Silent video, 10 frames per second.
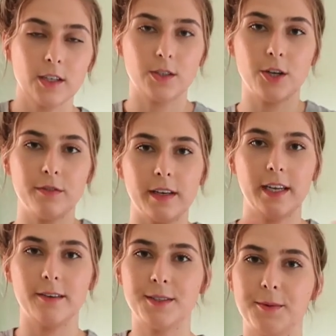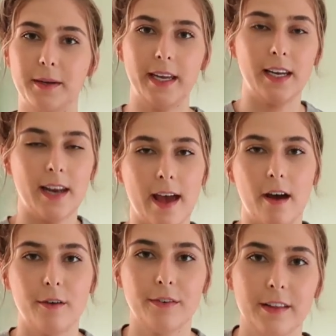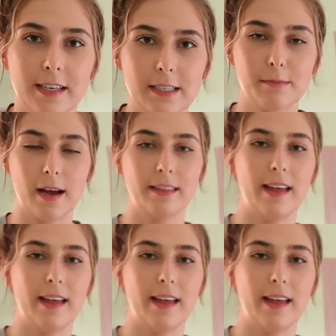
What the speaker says: 2 videos a week now for this month